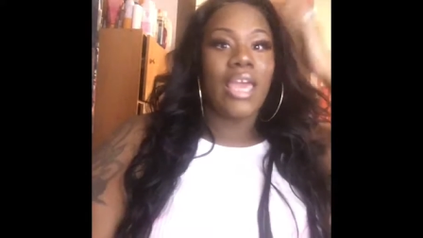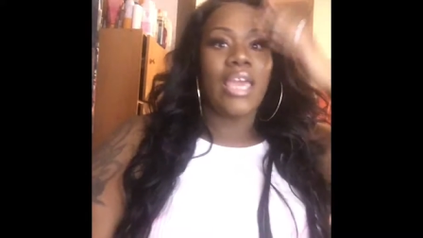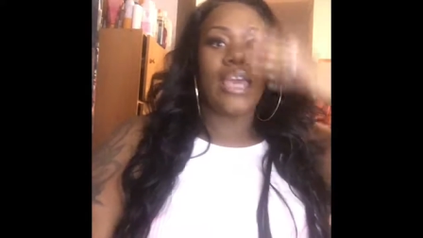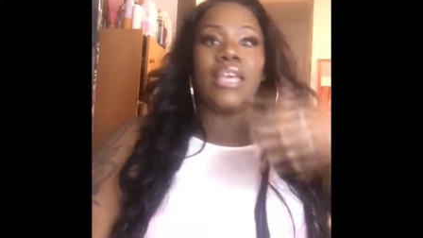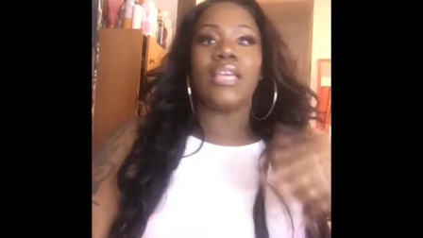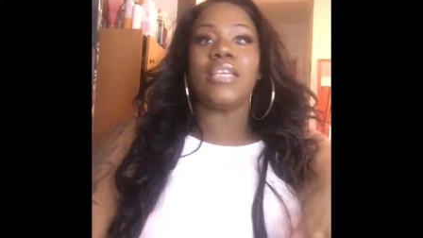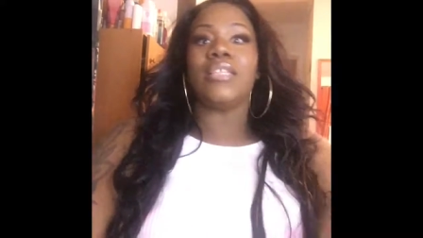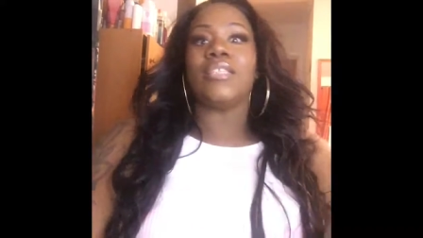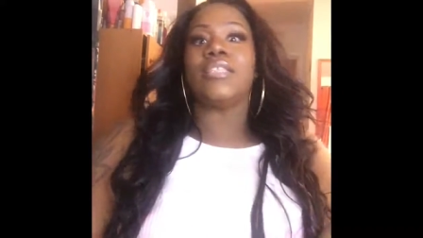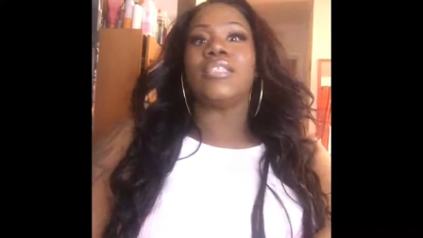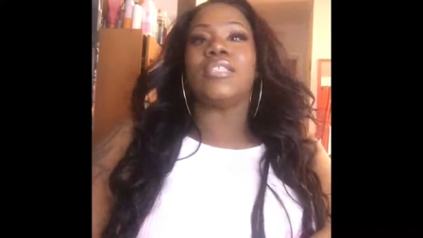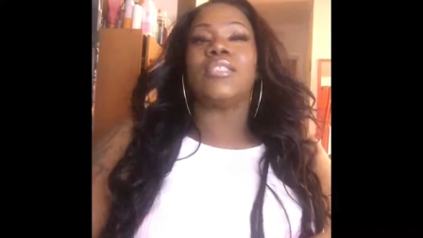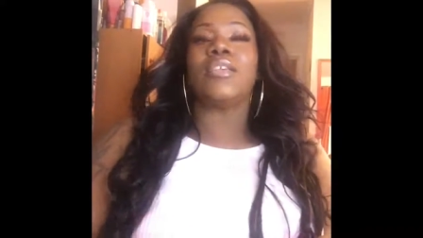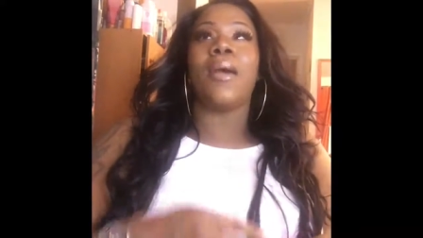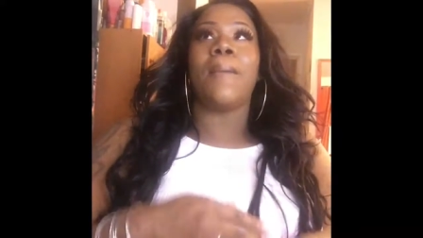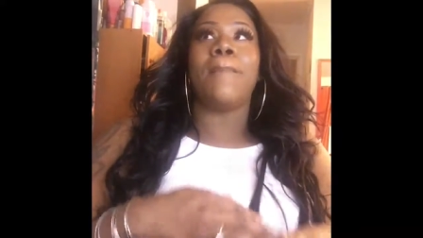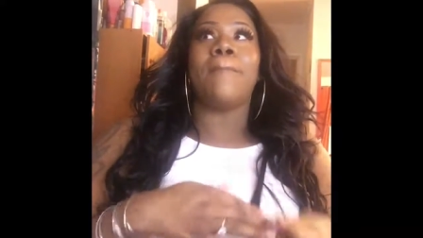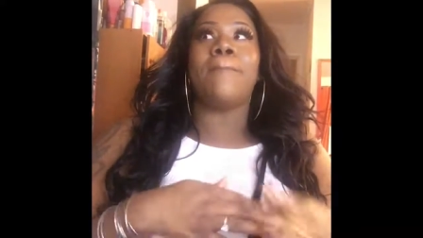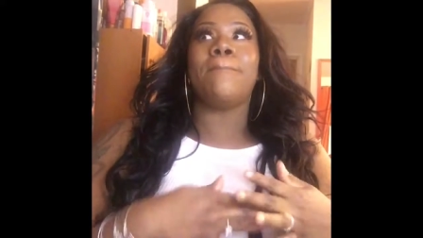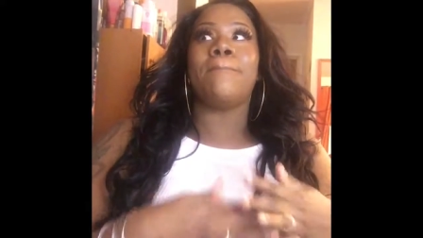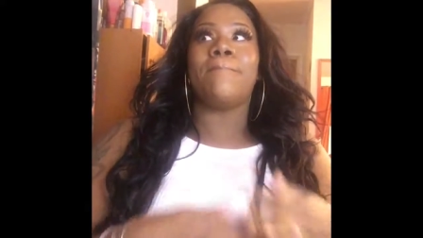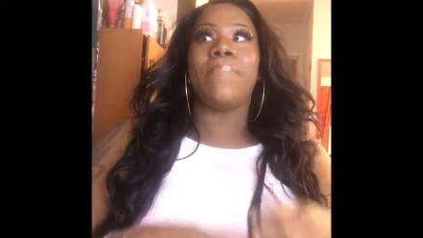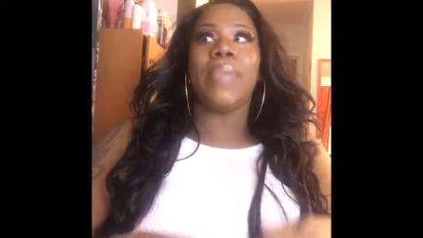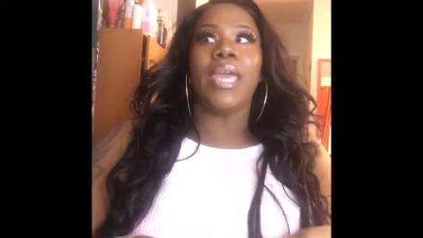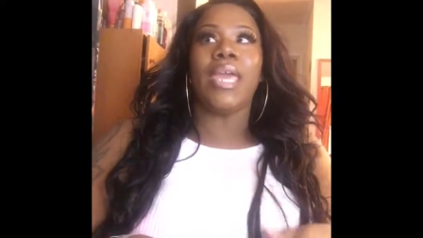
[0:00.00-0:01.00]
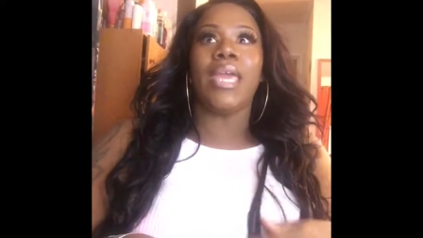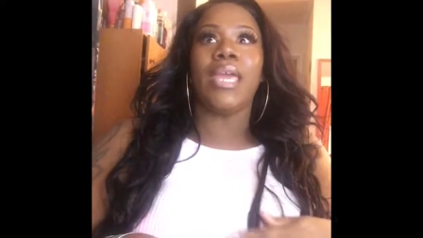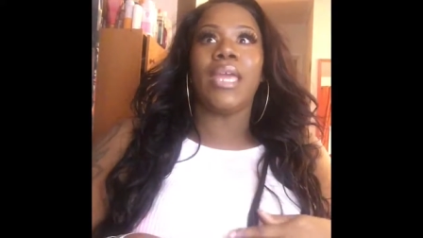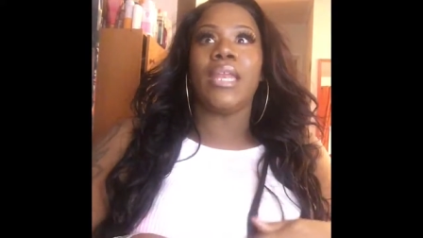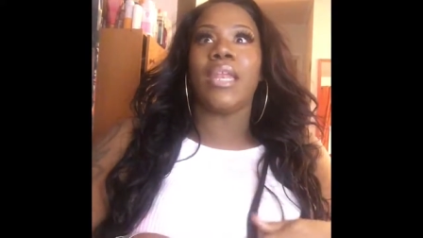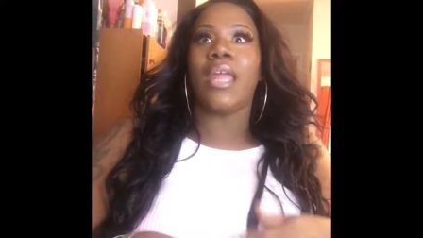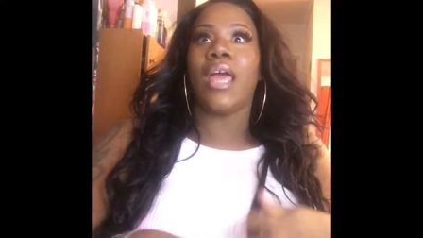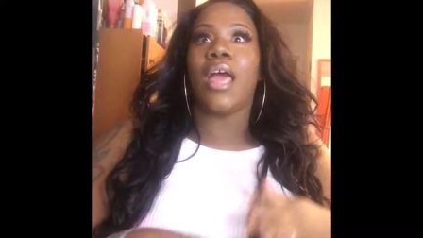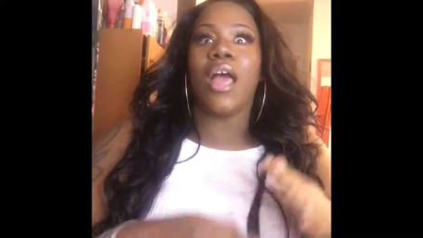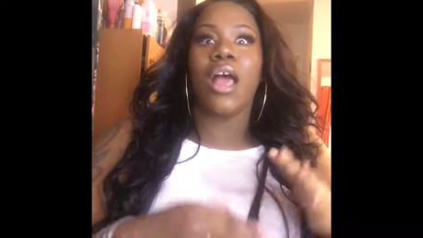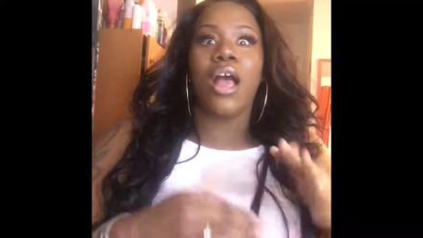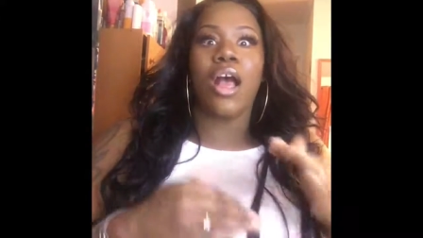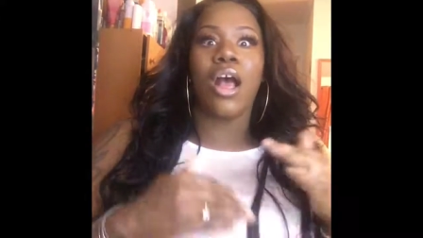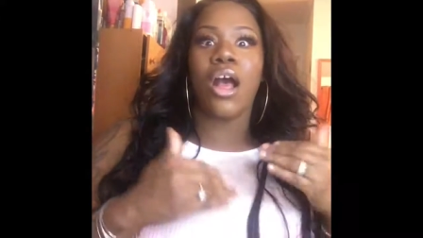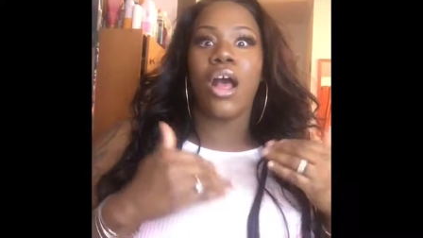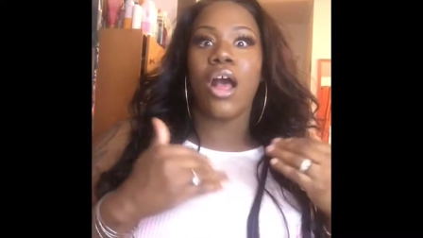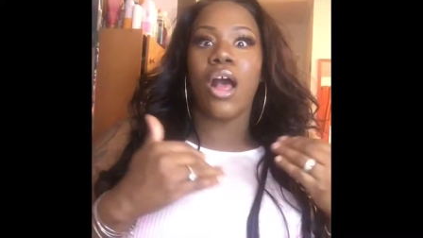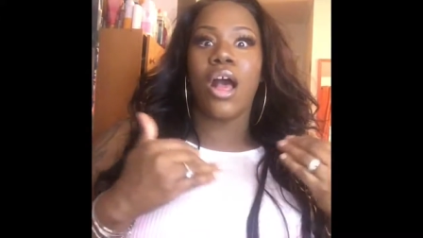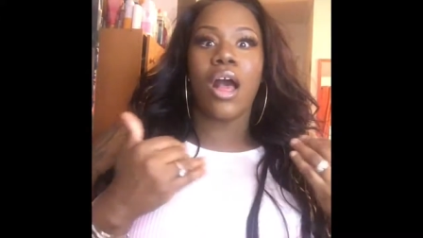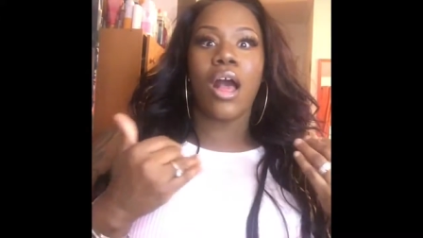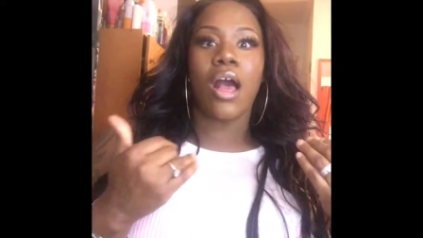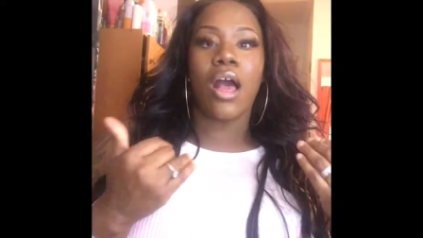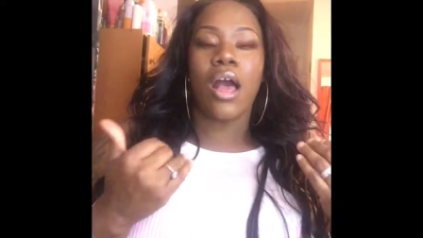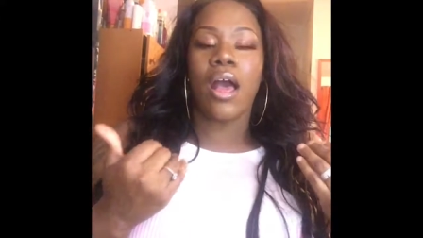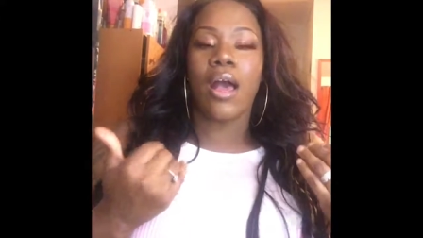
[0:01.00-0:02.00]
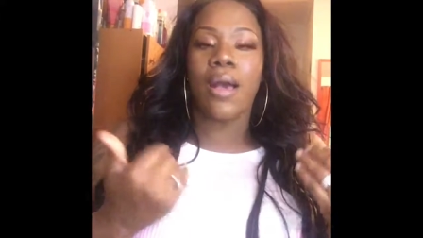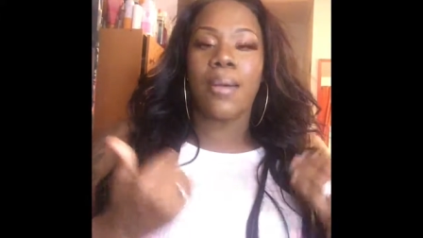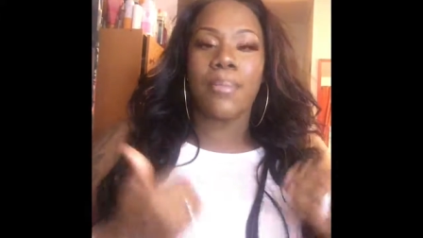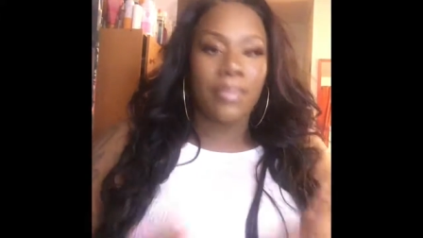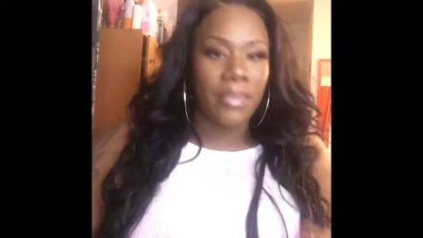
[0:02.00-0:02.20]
It's been a